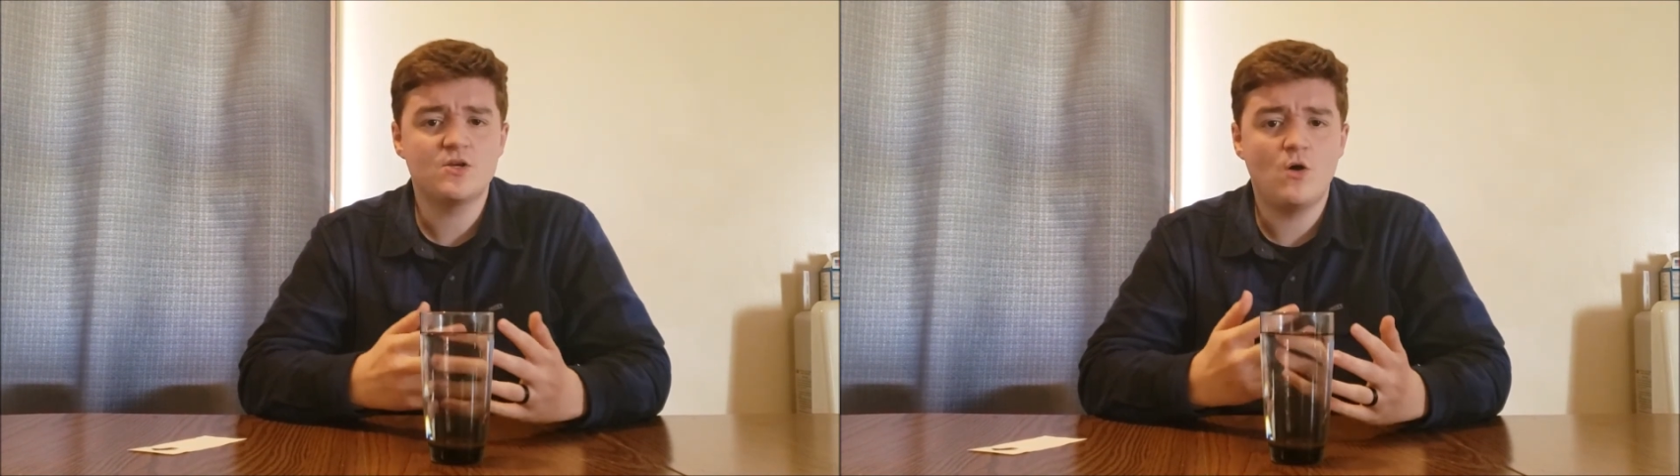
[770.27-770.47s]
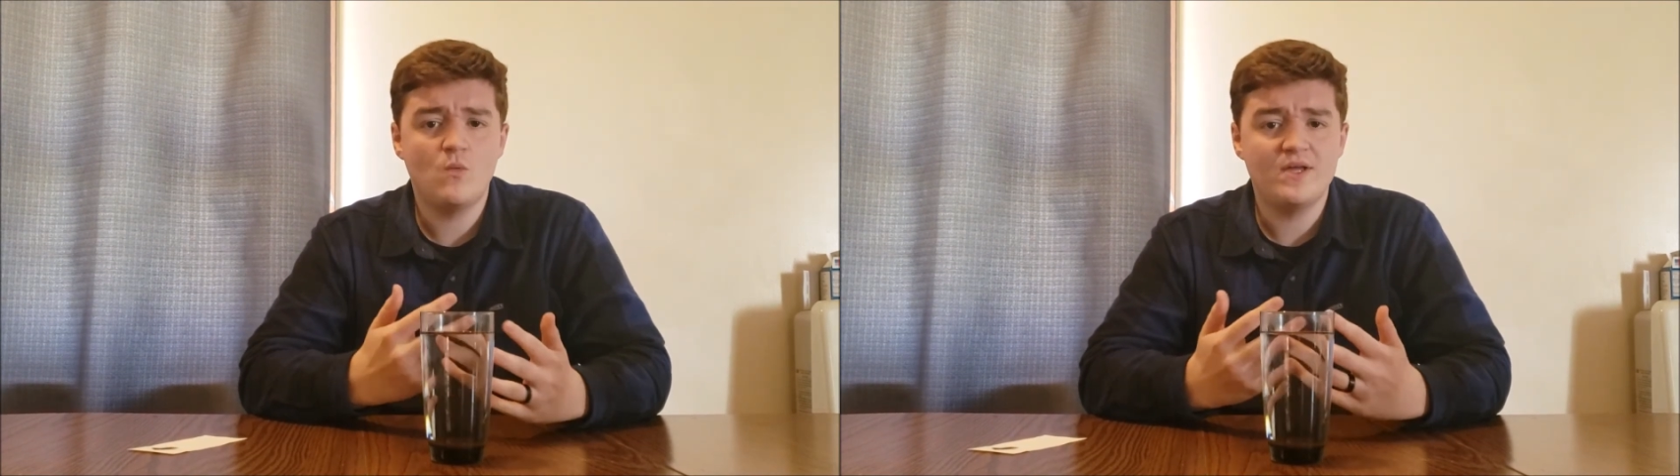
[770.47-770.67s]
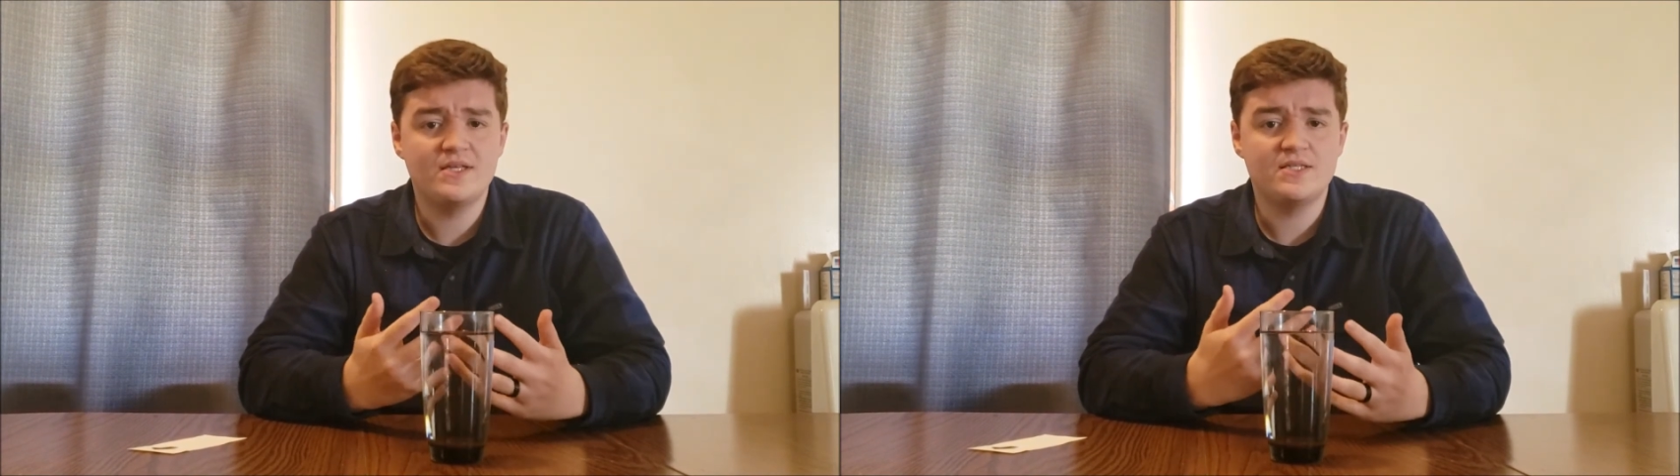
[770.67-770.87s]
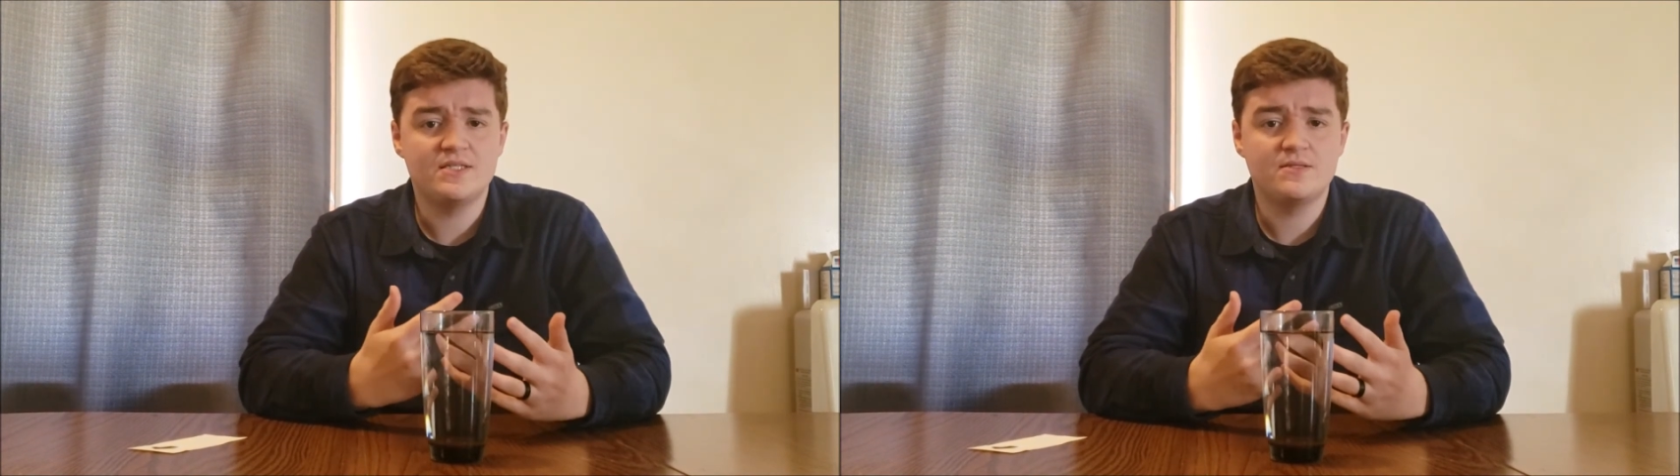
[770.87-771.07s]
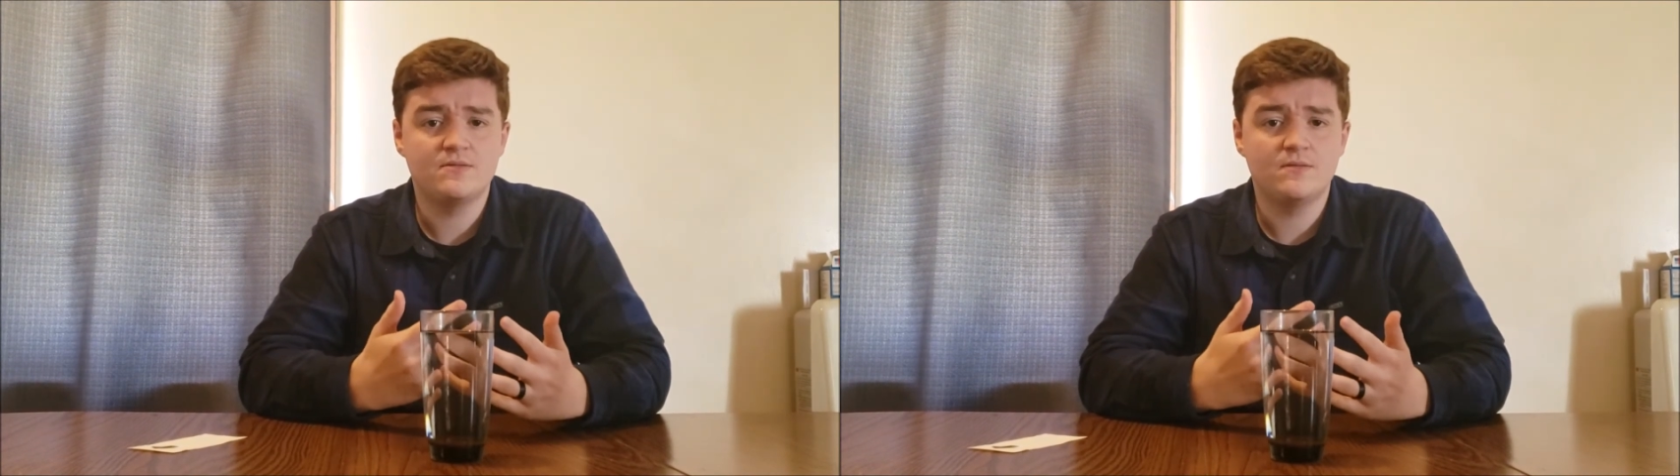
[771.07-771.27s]

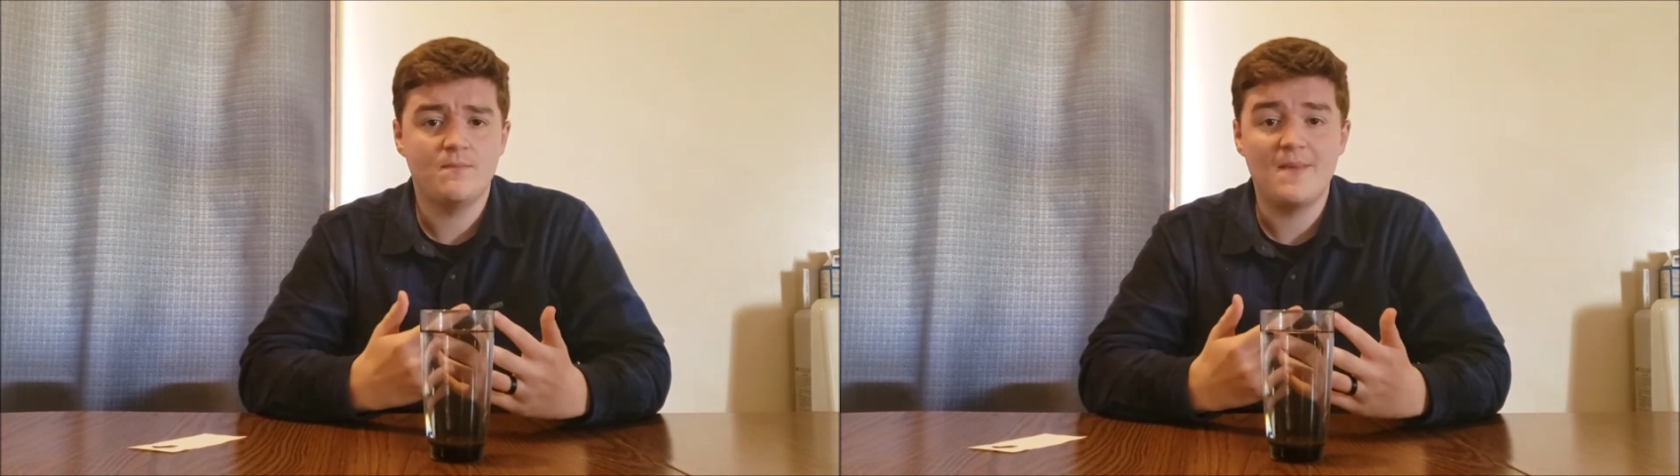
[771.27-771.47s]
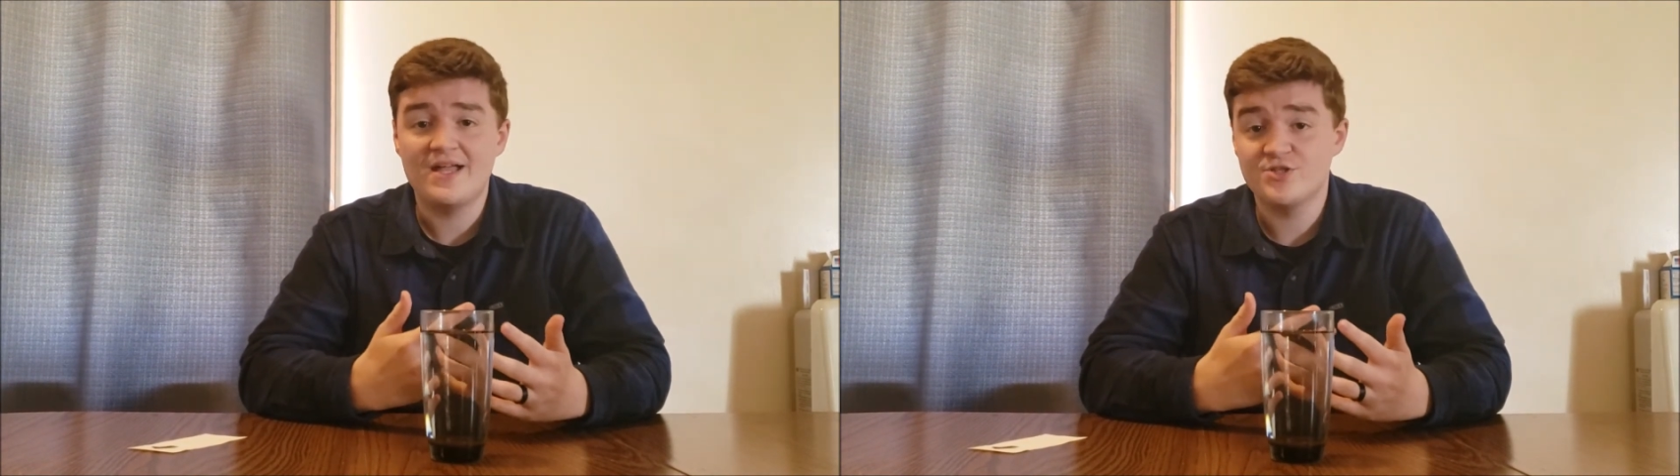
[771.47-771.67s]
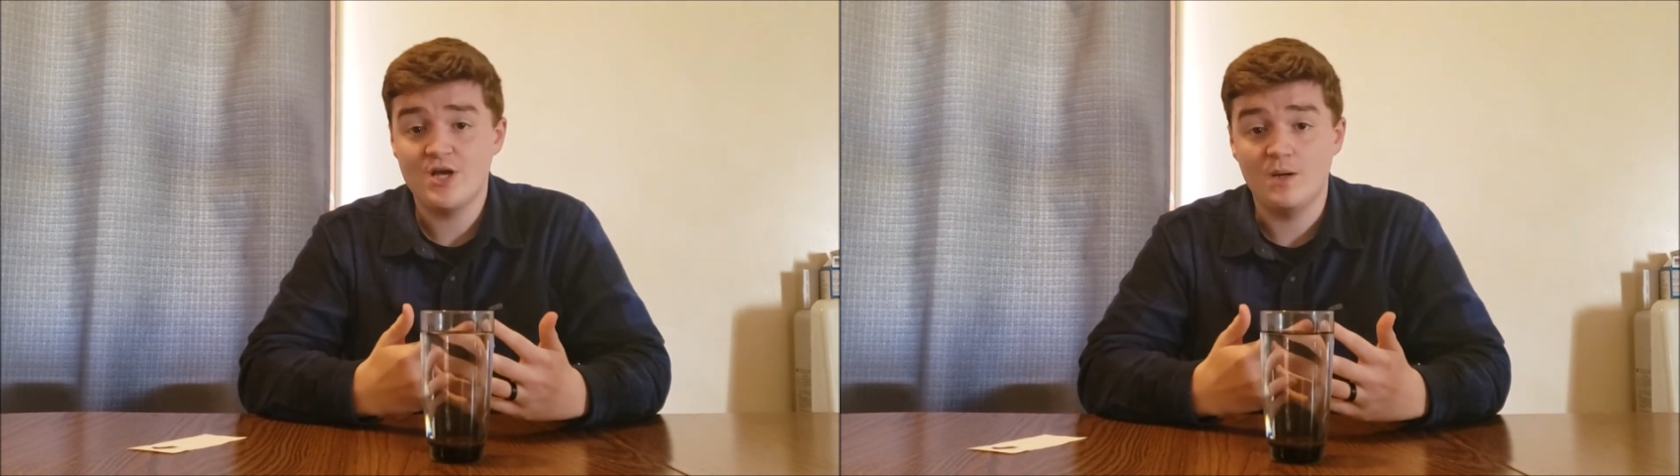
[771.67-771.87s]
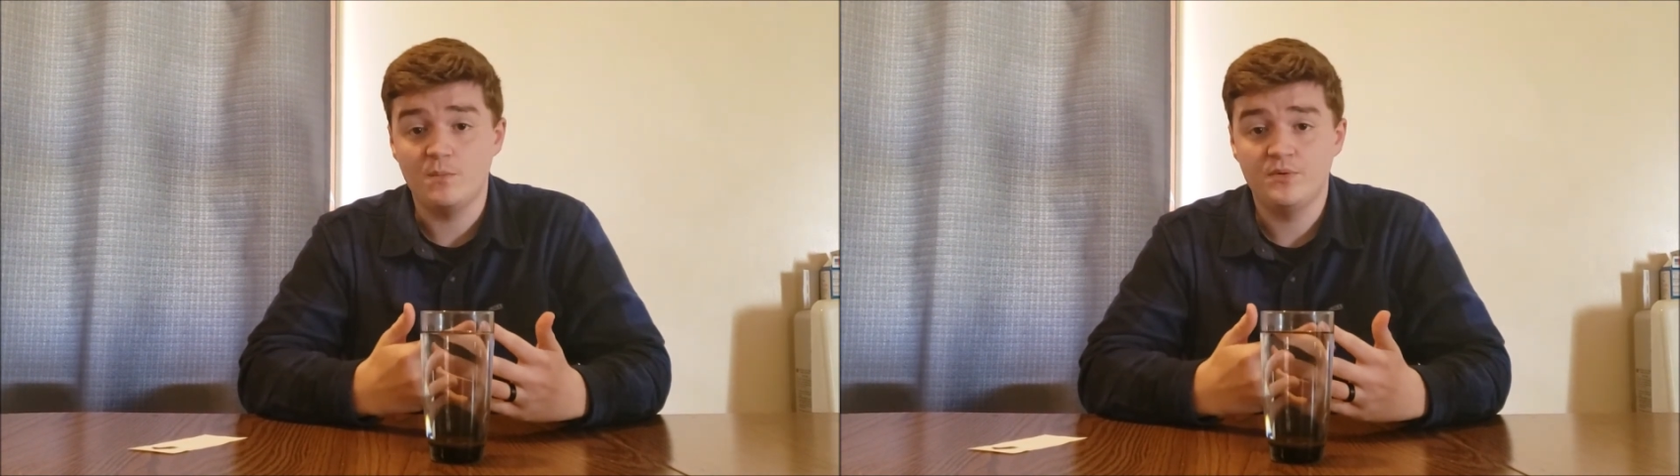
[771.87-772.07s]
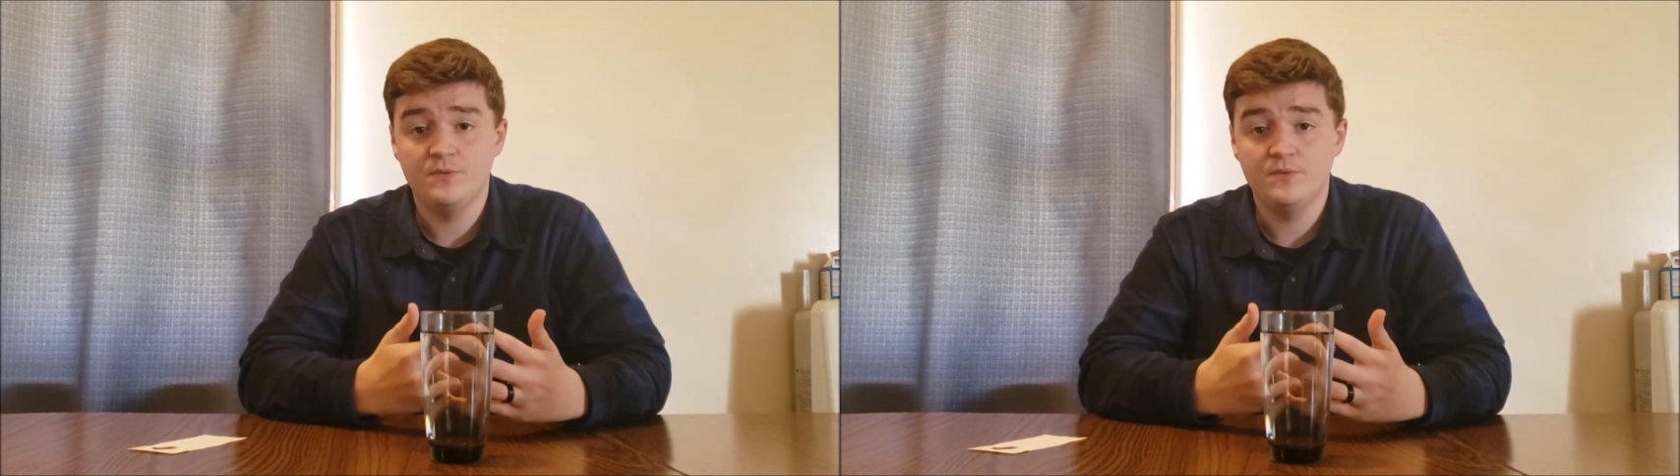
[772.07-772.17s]
always match up,